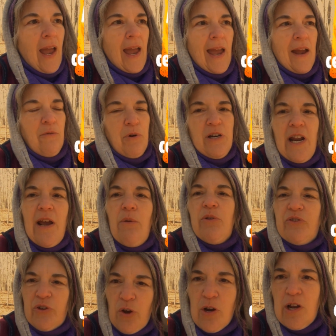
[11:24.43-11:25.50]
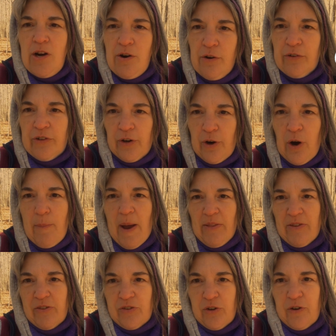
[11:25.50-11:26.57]
And one day I was talking to her about
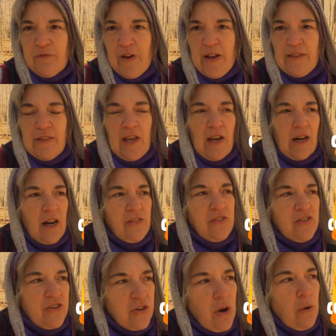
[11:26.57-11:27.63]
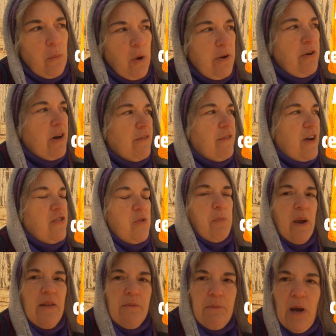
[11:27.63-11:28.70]
the certified thing, and I said, you know, I'm wondering if I should
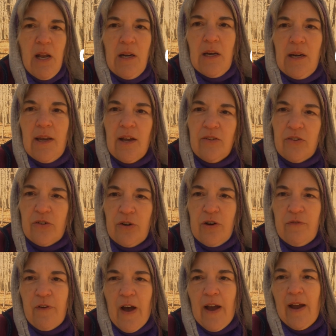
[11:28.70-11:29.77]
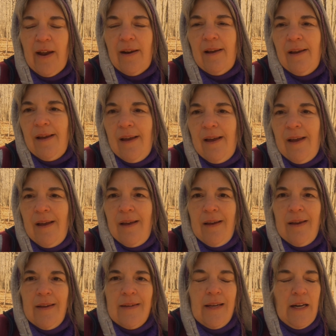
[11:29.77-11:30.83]
pay the money to get certified,
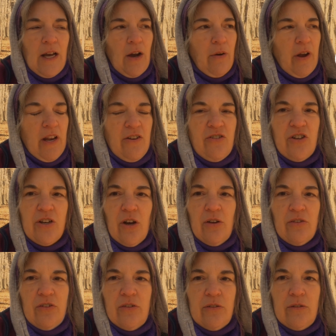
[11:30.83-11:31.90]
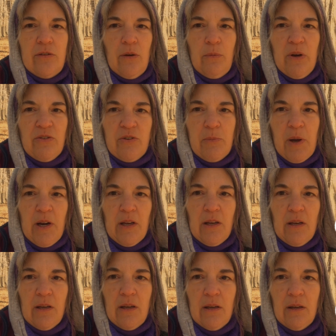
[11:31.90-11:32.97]
you know, and she goes, don't waste your money.
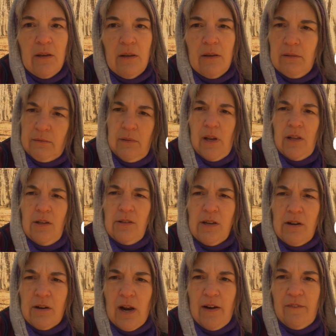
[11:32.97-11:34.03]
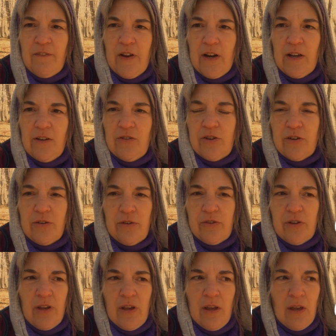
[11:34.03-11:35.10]
I looked at her kind of funny, and she
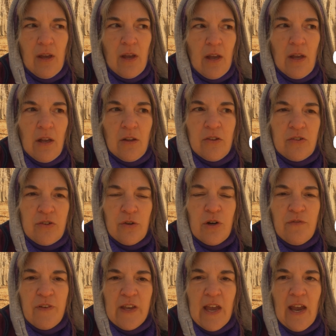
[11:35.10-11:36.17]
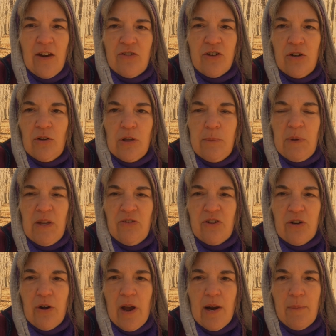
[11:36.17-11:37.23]
goes, certification only means
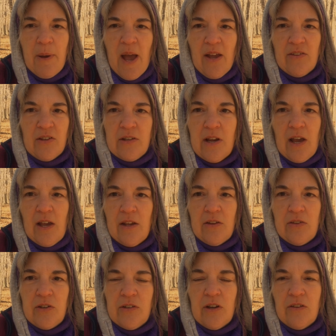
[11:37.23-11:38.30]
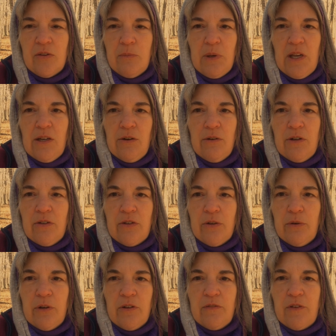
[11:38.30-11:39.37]
you know how to pass a test. It doesn't mean you're an
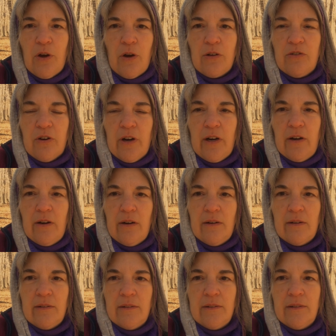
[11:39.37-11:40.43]
intuitive dog trainer.